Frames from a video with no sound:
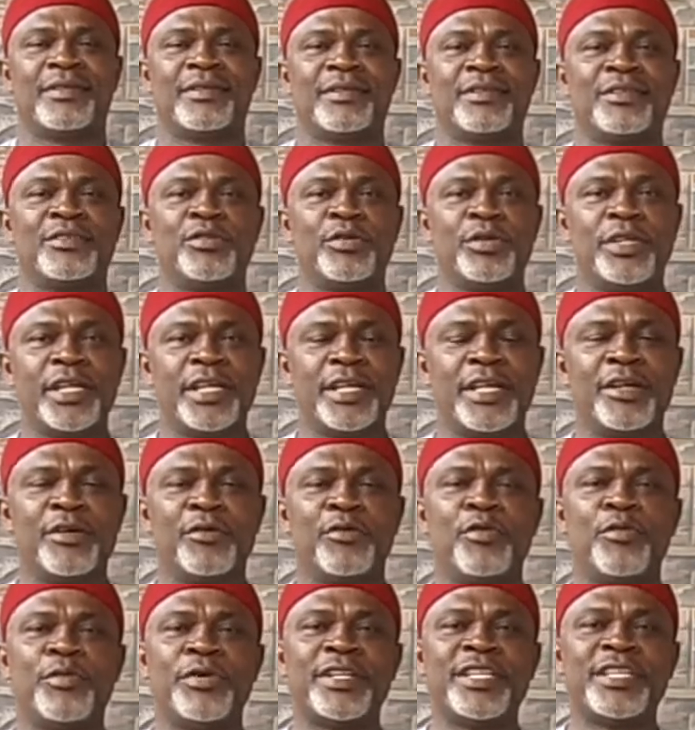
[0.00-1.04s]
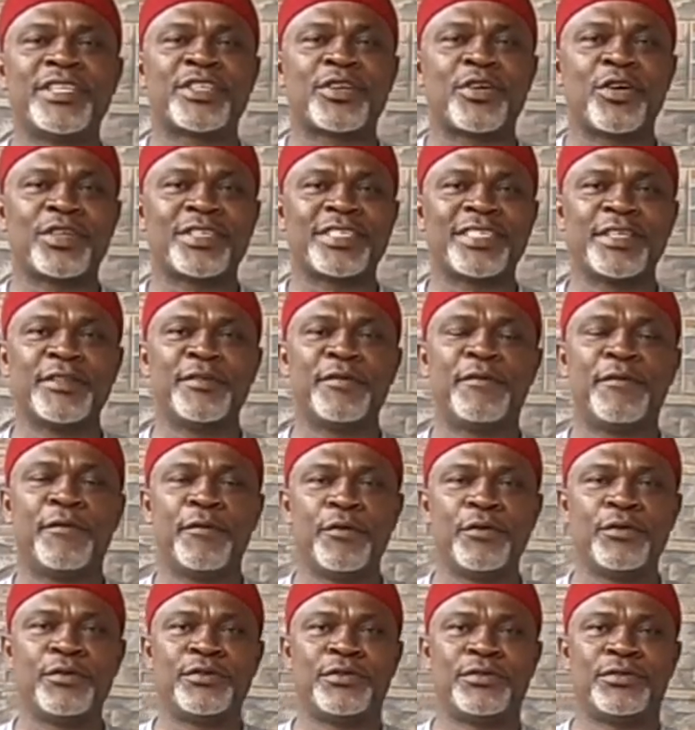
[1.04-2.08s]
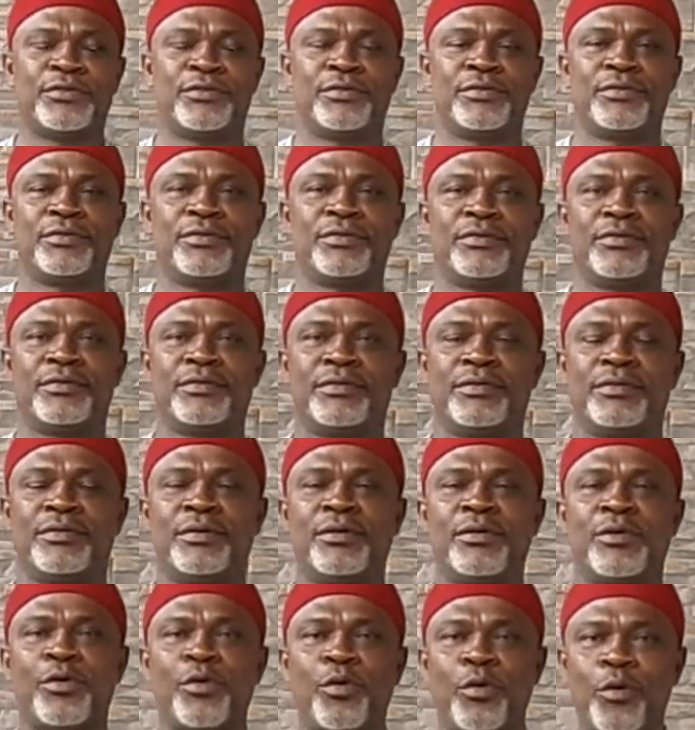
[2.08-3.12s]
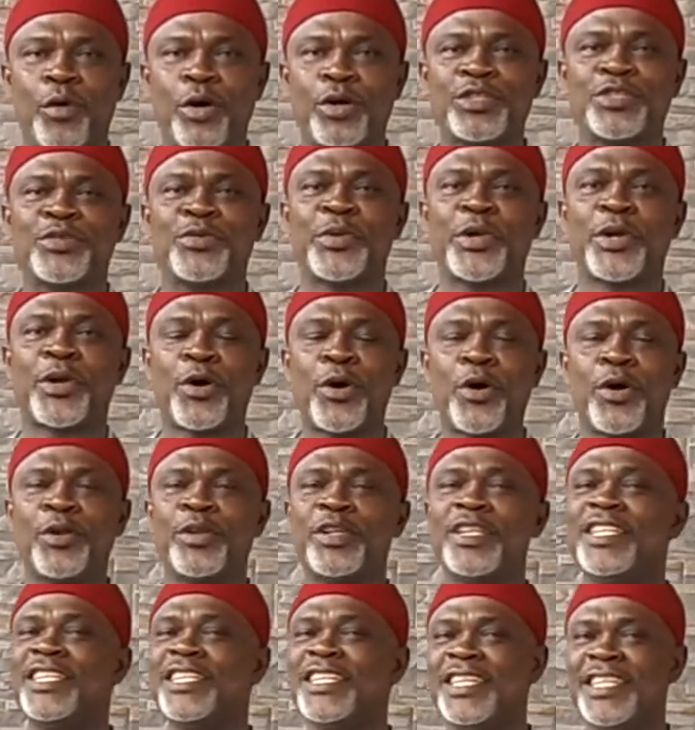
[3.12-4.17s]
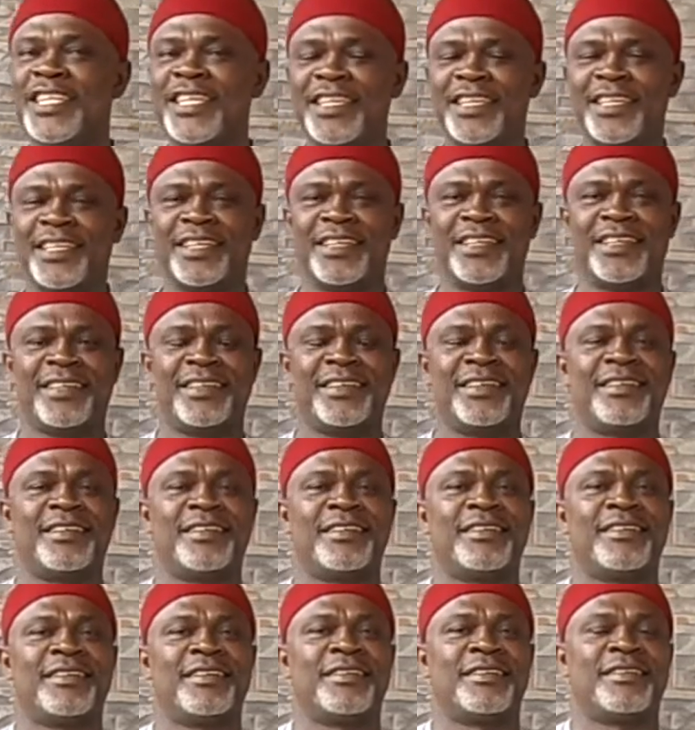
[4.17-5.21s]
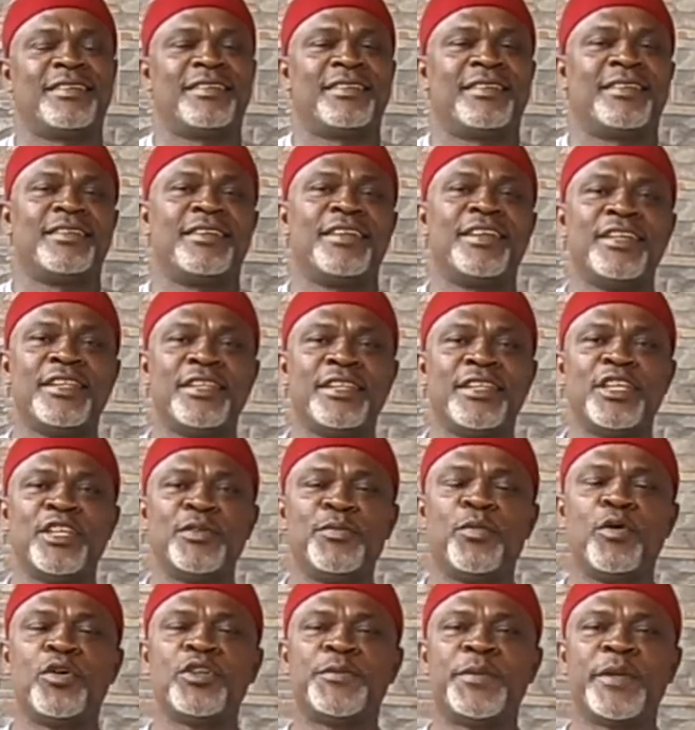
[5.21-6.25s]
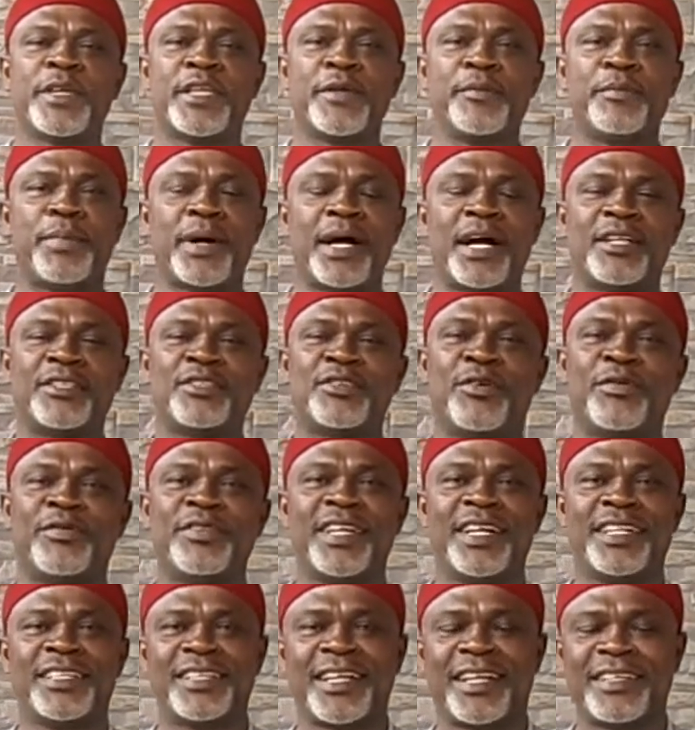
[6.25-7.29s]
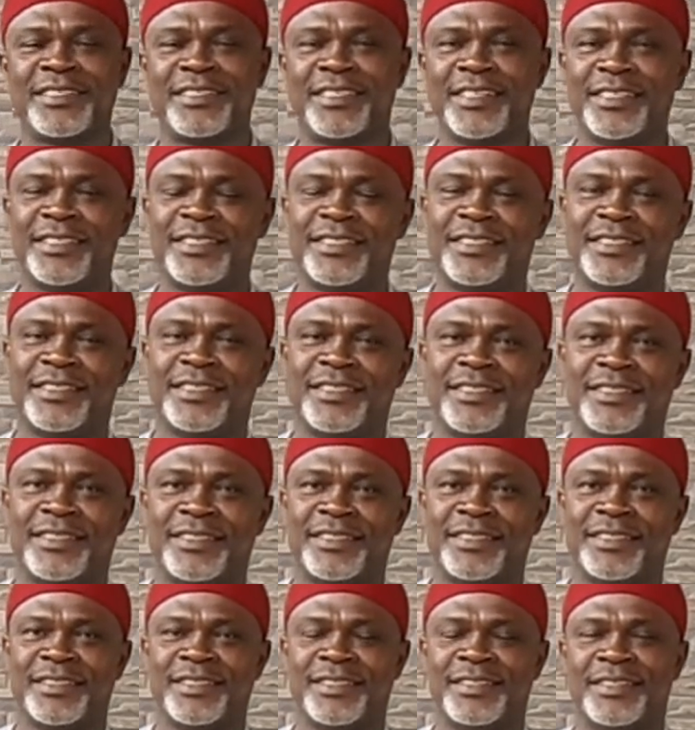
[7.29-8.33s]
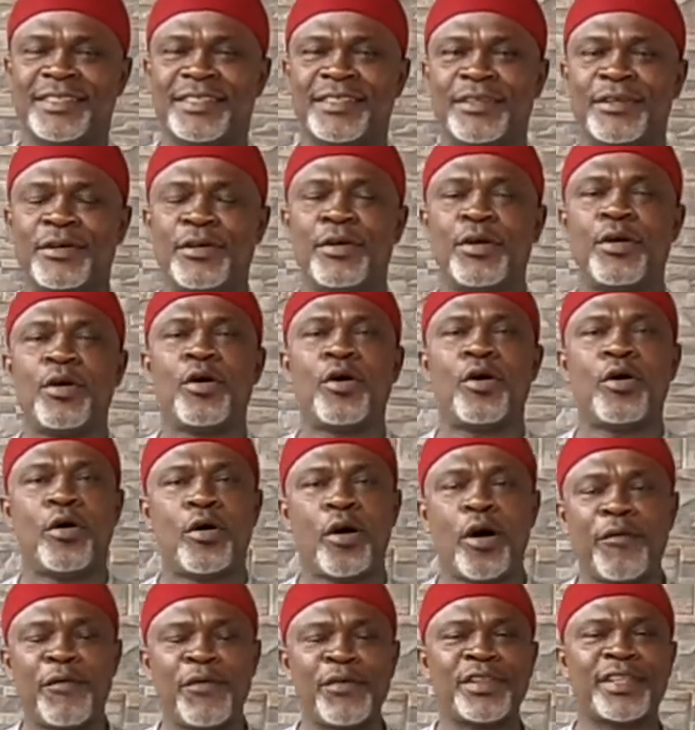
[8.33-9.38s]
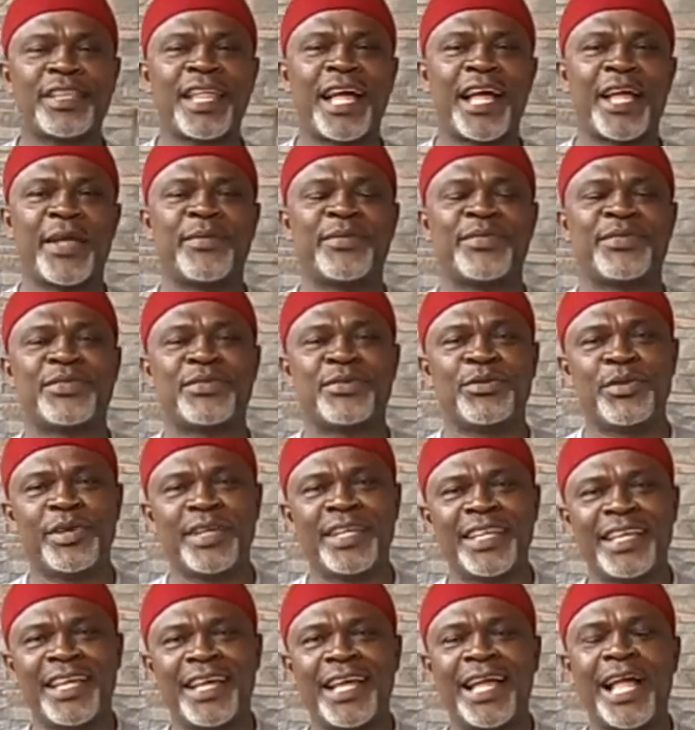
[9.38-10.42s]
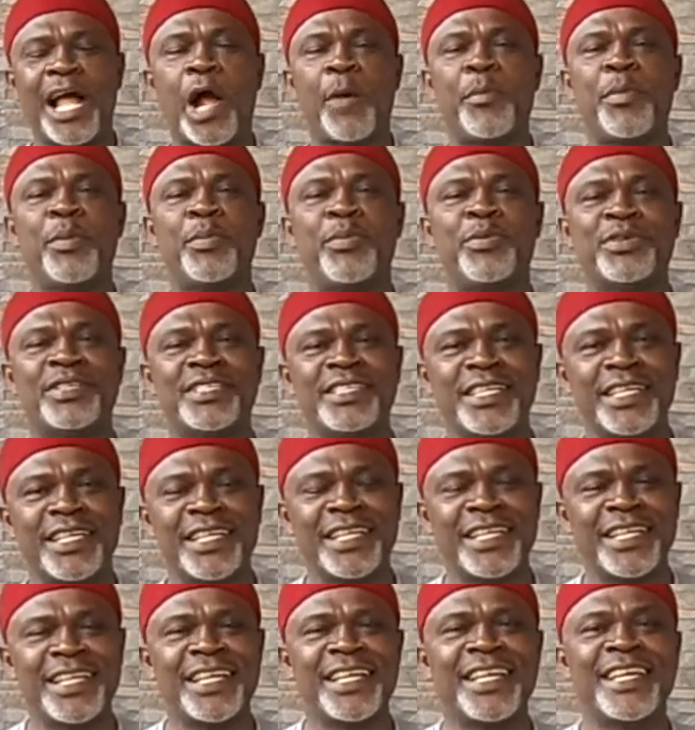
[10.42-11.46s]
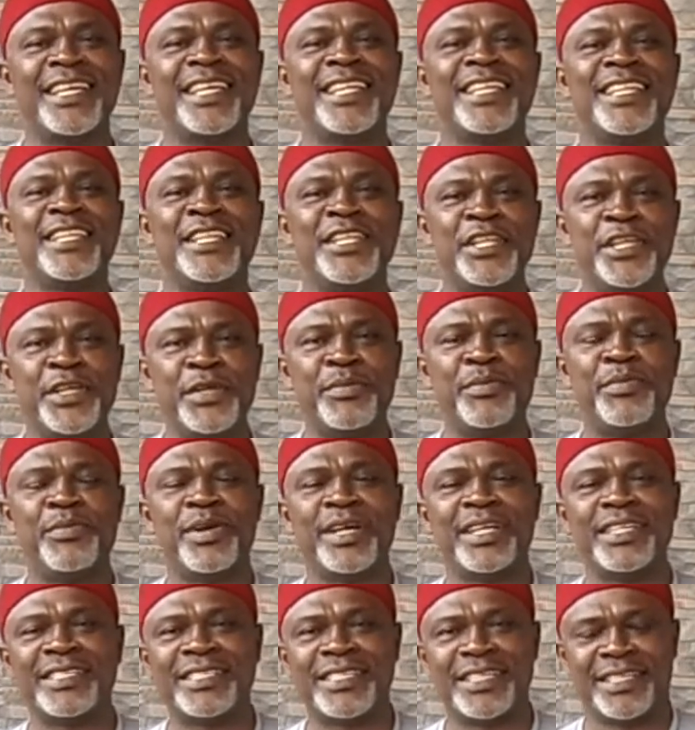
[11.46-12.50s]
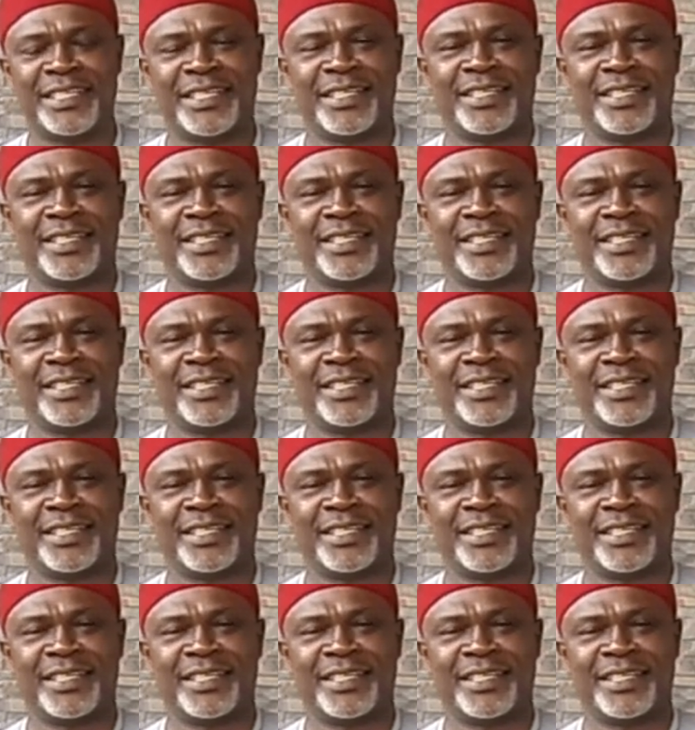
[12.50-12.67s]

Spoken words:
Today we'll be discussing food, what we call Nni in Igbo speaking part of Delta states. Oftentimes we hear our people say Nni Bu Eze.